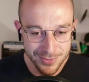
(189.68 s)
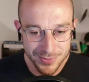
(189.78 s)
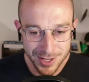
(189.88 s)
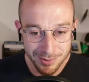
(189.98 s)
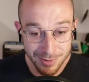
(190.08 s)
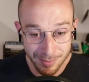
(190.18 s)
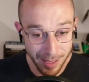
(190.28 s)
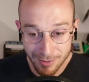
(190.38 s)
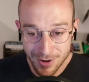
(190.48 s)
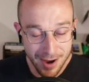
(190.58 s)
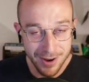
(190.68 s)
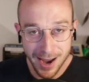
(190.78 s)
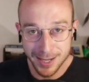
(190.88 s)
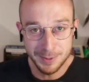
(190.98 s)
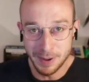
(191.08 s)
So every
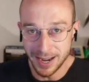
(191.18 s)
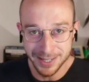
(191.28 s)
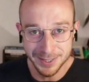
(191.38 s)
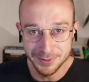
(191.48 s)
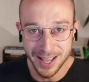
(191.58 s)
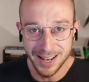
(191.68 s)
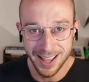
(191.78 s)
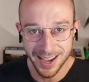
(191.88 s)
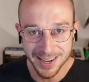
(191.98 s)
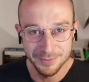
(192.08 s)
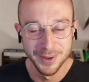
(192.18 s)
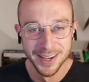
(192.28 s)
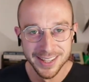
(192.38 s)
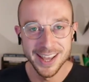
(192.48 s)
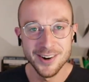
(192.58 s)
aspect of their life,
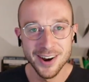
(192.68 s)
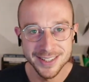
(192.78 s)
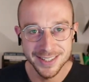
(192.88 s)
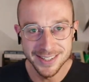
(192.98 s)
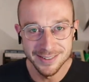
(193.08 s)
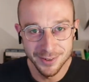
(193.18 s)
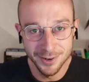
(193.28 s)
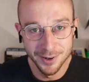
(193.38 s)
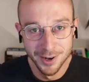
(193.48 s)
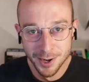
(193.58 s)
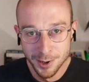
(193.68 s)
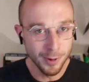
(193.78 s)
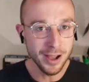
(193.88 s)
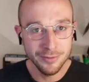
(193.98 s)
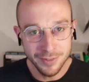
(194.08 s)
they're asking for
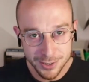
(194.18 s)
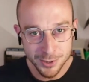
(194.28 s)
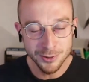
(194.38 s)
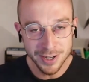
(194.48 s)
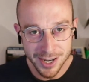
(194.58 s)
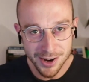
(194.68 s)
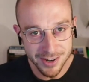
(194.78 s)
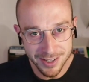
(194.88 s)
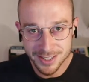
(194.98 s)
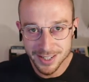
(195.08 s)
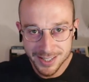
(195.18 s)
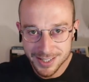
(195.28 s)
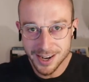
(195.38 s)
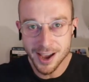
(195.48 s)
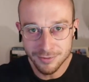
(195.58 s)
wealthy Tory donors
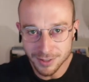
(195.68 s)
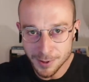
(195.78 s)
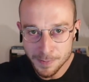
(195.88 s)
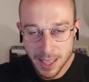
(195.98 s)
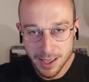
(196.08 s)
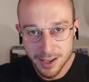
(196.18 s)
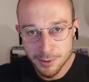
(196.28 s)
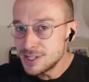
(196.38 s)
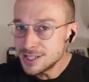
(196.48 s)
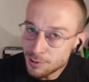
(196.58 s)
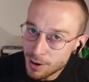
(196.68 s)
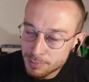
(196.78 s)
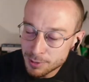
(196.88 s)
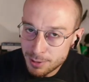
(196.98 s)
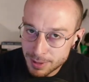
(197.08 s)
to cover, which is quite
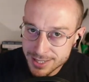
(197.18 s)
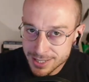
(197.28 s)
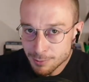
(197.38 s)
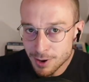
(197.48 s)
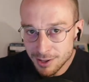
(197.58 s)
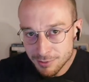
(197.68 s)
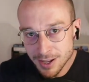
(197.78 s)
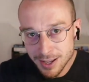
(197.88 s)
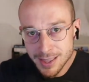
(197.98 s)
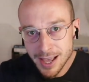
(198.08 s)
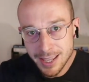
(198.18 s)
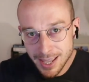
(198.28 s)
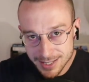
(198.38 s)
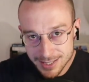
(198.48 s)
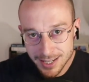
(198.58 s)
problematic when you think that,
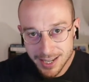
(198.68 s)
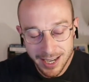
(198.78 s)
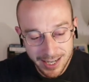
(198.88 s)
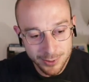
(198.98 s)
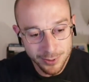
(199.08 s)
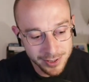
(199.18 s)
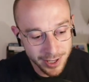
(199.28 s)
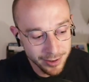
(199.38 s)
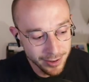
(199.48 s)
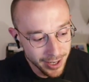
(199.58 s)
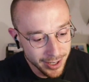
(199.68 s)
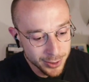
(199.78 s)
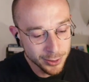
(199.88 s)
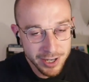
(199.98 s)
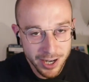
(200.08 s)
yes, it is also
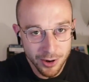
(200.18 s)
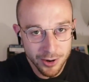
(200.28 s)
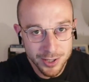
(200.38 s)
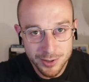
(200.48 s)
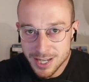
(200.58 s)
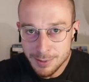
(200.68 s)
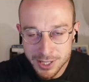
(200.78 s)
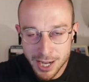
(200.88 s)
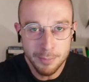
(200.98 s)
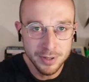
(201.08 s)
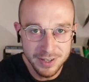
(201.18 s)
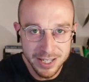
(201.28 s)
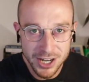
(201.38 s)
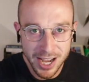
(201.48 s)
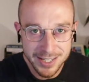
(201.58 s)
Tory donors who seem to get
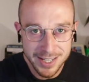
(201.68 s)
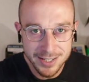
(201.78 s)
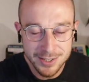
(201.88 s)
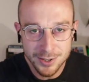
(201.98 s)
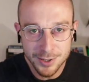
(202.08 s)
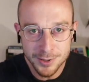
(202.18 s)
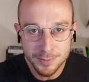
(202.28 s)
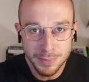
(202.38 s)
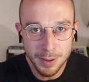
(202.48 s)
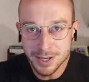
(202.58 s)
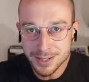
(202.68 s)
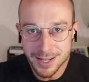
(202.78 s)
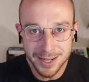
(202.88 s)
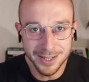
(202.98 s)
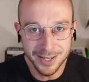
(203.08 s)
privileged access to public
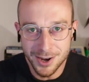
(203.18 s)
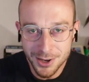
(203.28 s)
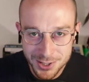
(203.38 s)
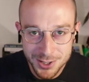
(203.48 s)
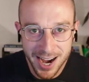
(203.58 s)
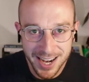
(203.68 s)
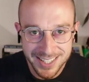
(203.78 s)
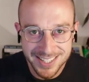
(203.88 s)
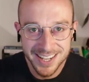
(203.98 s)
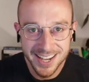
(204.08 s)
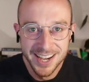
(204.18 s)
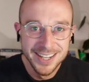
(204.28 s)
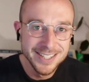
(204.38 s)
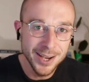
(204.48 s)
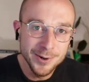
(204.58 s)
sector contracts.
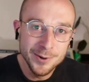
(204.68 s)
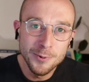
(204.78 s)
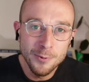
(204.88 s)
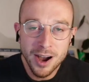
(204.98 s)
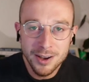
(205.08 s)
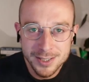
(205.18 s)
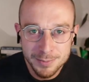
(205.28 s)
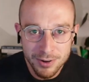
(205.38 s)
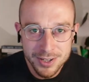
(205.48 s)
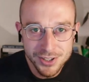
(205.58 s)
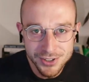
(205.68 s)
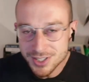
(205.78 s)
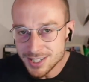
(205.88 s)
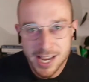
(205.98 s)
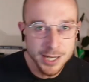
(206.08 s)
So whilst Boris
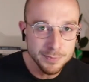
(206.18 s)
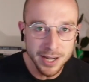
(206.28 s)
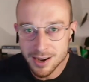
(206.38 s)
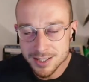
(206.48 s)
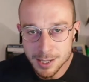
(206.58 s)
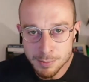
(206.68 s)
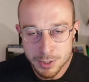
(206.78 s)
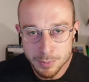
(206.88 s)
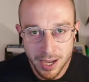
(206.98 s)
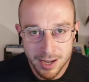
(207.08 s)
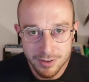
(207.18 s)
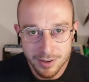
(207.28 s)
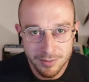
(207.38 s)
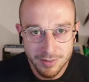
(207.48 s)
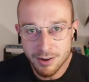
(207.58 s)
Johnson is desperately asking people to pay
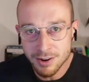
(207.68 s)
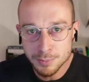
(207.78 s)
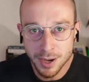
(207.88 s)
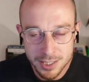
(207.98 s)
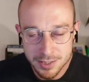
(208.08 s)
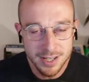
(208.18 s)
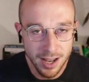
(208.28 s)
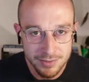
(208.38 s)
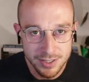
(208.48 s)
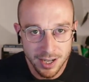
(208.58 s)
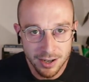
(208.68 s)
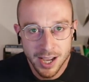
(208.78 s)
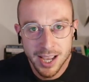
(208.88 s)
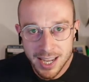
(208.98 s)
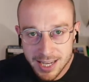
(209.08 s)
for various parts of his lifestyle,
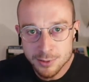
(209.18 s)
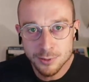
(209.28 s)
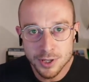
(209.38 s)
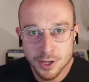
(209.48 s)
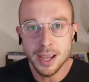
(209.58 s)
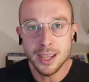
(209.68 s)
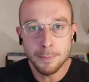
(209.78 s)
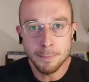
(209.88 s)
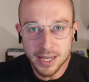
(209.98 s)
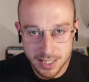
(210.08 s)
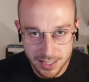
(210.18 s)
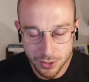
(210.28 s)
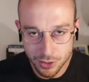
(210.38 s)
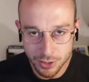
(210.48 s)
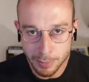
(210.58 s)
he is also making big
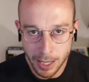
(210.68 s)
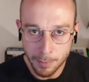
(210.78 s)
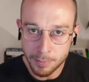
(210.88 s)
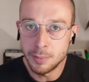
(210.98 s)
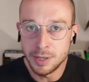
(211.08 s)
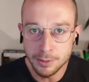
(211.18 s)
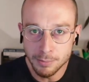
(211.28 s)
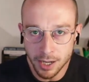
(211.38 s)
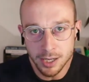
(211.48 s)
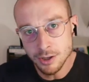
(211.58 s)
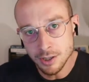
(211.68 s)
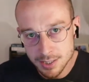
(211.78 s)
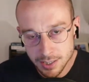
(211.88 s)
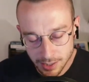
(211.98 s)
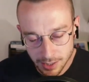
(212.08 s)
decisions about public money. You can
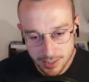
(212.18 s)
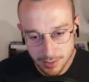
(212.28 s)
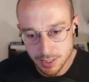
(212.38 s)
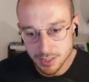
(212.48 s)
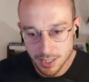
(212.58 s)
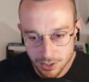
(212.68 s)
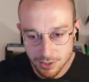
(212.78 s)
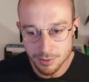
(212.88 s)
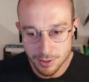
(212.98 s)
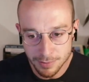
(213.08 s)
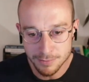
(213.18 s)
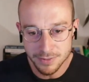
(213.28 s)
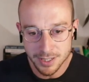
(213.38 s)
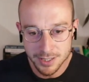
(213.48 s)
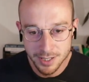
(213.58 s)
see there's some potential
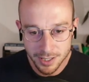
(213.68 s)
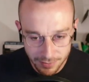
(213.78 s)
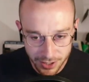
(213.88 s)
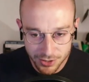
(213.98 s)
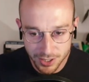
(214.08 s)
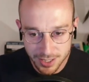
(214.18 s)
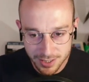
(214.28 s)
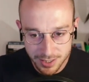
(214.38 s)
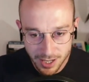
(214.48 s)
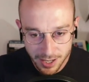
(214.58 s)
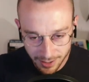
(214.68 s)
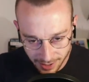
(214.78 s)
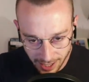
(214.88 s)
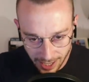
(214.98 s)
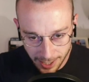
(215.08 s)
conflicts of interests
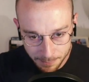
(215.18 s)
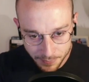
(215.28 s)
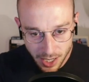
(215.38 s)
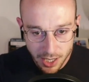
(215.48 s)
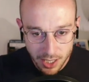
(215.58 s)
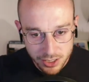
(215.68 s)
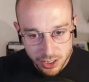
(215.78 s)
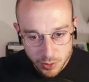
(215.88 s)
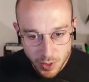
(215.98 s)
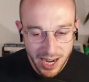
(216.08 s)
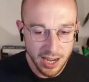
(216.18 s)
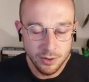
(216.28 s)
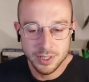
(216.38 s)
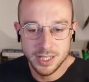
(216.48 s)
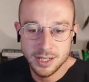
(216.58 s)
there. So
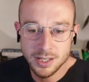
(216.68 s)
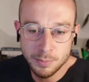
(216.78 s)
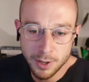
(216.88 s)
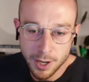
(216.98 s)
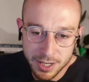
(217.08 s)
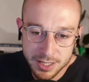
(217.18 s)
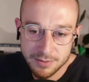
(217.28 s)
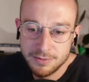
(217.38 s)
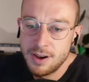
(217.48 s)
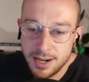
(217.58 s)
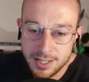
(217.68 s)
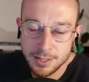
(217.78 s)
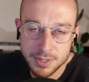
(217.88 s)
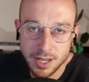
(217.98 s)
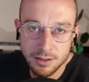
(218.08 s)
how did the Prime Minister find
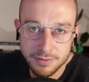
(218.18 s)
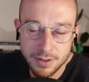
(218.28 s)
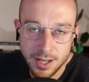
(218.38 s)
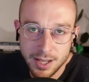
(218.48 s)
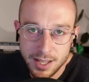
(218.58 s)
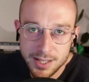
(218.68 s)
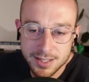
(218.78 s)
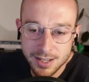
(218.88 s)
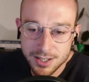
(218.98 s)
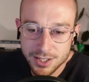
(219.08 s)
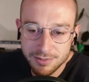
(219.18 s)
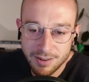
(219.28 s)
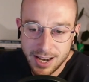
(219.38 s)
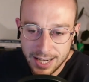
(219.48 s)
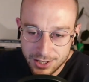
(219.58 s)
himself in such a
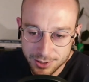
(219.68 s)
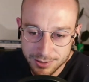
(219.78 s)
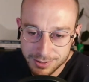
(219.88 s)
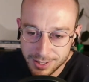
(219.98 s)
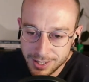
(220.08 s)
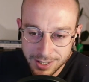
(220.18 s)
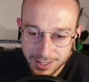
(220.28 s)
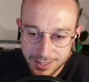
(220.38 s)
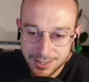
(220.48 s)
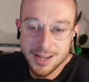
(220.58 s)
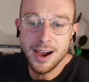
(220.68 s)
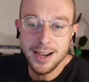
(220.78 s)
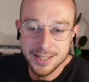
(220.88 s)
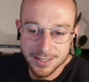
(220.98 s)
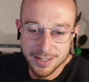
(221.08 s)
financial
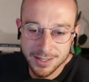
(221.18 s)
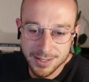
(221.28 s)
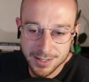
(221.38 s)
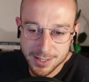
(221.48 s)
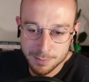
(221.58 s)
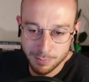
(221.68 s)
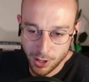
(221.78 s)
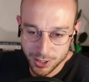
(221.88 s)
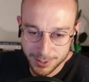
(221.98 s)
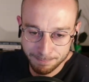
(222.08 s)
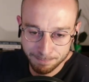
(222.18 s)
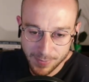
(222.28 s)
tight spot?